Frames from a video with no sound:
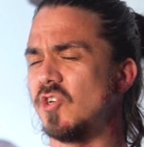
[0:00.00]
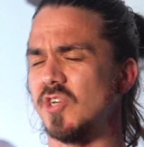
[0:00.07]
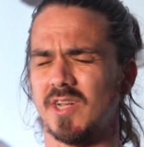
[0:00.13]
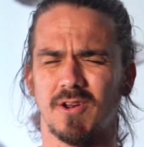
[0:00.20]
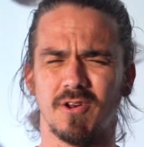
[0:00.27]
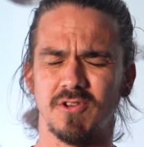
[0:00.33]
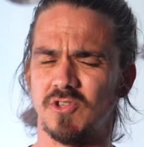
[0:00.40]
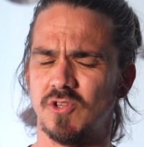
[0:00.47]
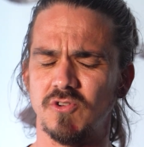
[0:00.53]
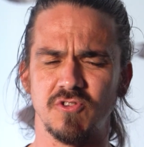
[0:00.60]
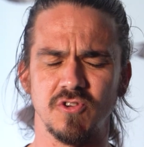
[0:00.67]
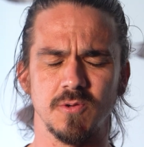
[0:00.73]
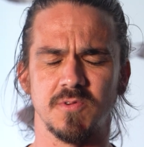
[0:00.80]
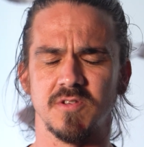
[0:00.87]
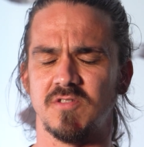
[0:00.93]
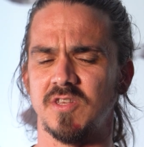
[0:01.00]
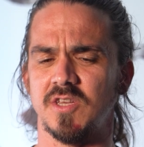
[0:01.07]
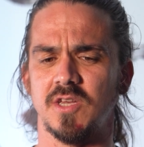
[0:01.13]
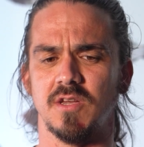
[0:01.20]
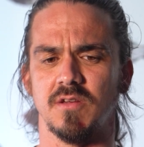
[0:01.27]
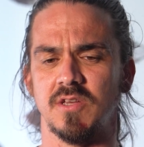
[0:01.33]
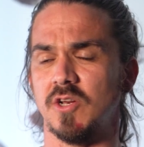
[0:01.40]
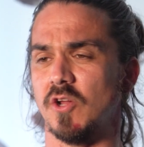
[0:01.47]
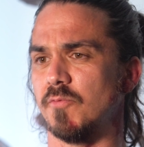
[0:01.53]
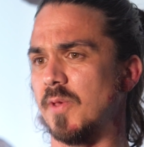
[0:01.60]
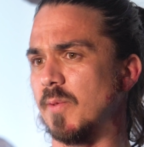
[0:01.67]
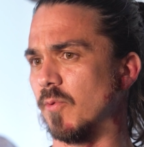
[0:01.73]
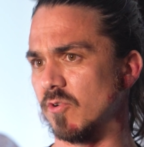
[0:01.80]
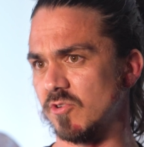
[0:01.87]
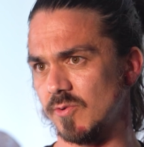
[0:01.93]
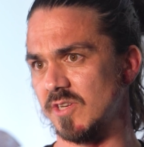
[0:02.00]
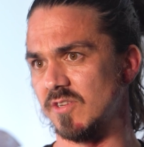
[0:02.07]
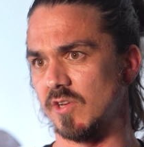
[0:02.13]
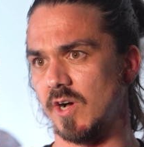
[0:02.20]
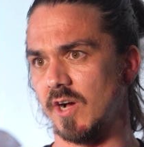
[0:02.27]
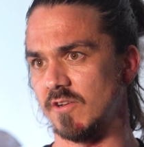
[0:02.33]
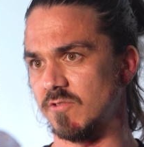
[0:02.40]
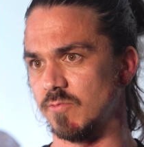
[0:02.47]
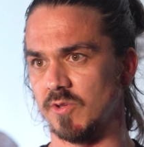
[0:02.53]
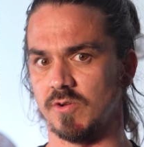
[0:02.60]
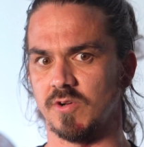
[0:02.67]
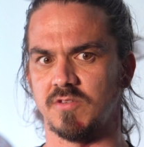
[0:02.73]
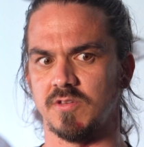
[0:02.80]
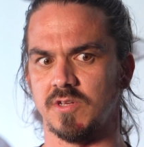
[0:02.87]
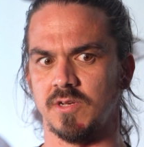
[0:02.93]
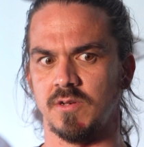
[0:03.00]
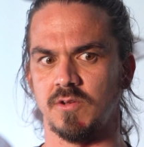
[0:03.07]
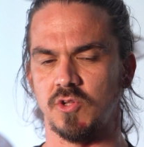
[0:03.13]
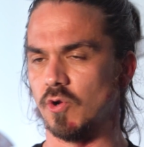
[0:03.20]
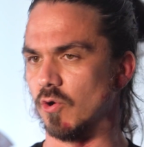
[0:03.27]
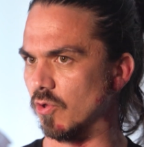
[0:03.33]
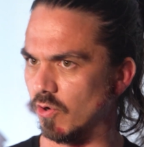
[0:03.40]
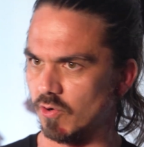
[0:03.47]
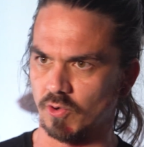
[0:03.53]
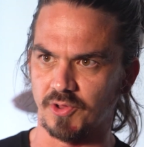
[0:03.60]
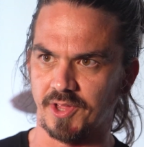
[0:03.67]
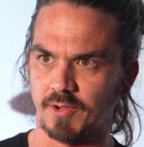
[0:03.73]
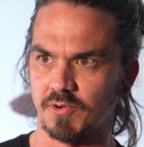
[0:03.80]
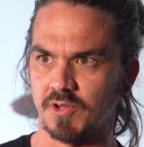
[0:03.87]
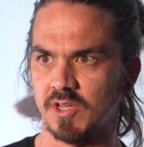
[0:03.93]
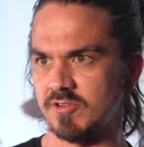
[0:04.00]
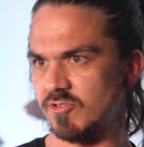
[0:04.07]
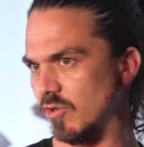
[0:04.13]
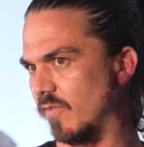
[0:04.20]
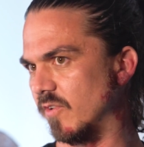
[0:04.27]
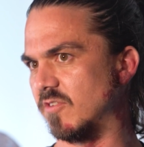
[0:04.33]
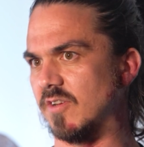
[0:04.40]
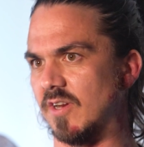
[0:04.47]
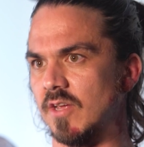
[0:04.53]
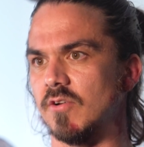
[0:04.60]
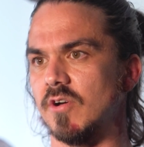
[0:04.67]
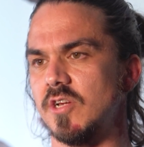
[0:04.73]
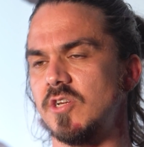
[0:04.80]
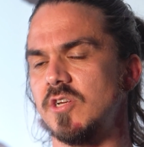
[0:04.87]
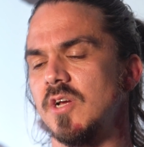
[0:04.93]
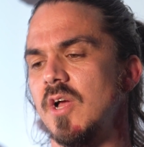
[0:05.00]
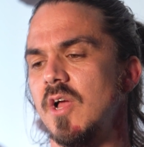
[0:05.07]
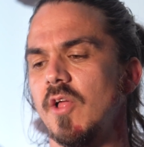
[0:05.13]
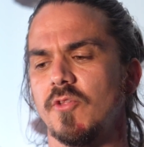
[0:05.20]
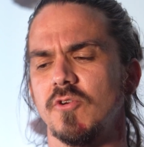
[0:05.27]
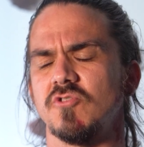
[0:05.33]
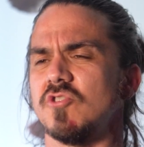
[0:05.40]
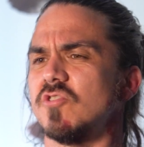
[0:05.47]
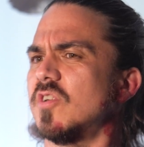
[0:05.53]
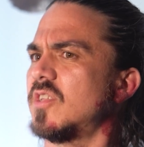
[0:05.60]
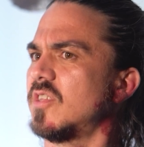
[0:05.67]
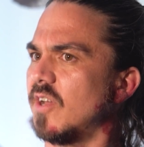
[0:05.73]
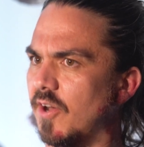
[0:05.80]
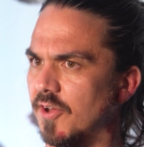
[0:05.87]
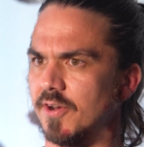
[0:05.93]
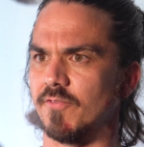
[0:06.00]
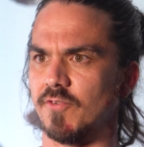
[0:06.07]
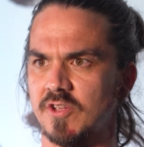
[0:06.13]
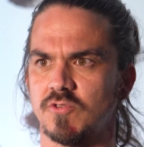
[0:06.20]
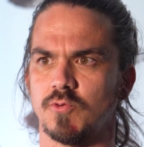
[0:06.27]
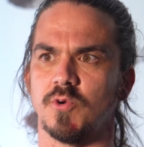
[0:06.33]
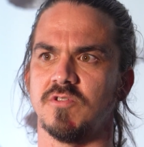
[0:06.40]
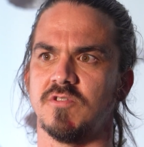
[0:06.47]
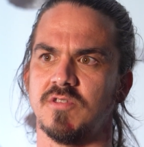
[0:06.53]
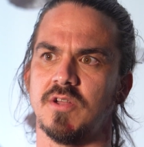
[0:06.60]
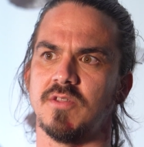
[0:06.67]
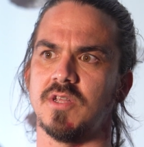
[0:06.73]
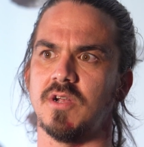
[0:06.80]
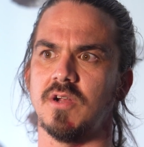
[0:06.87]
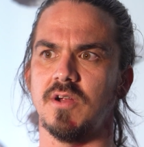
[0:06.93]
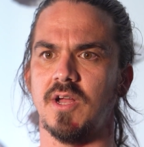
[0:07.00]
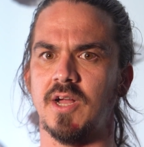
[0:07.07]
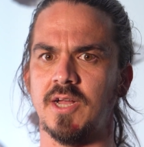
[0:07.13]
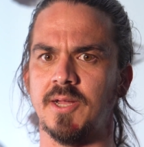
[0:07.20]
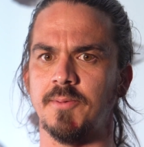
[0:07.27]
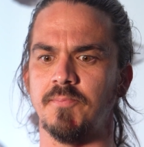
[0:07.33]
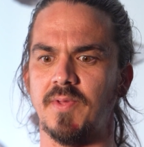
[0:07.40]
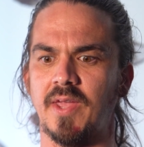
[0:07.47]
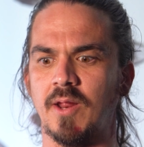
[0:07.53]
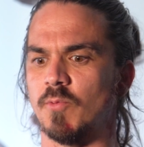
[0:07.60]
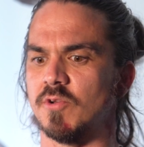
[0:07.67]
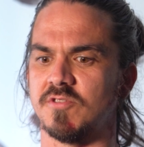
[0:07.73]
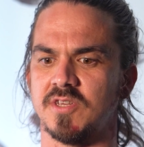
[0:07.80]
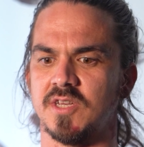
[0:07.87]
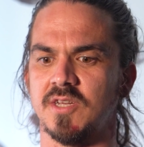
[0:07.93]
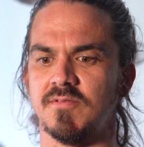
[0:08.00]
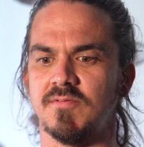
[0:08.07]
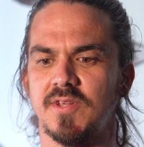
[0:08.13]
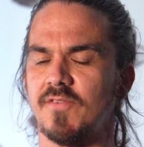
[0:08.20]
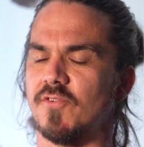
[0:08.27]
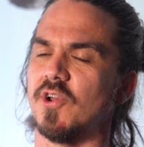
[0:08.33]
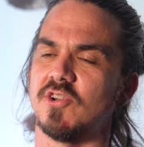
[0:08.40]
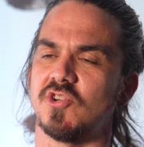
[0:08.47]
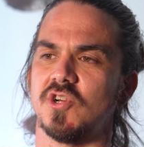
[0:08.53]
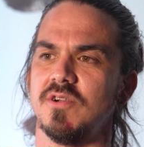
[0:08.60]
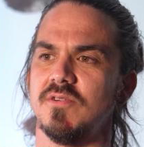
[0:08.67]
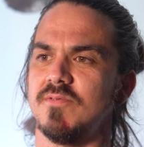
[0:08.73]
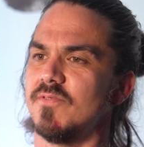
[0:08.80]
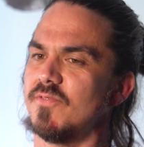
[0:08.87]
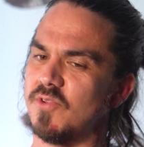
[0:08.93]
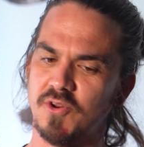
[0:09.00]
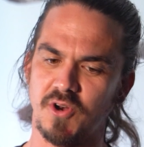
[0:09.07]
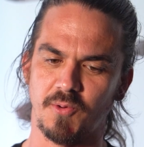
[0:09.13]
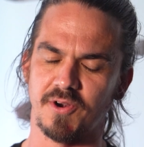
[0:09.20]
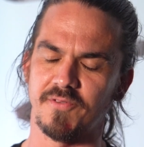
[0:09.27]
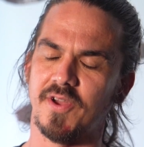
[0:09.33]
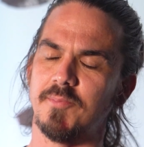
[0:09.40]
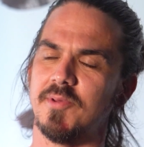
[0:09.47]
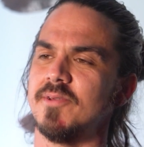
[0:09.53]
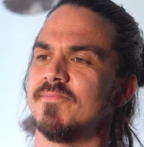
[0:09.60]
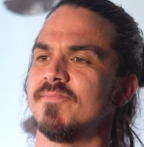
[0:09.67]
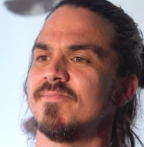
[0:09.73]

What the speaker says: Check out on YouTube to see if people are doing talks, whether it's in your local language or if it's in English. There's just a ton of resources out there. And once again, if you're not sure, you know where to find me.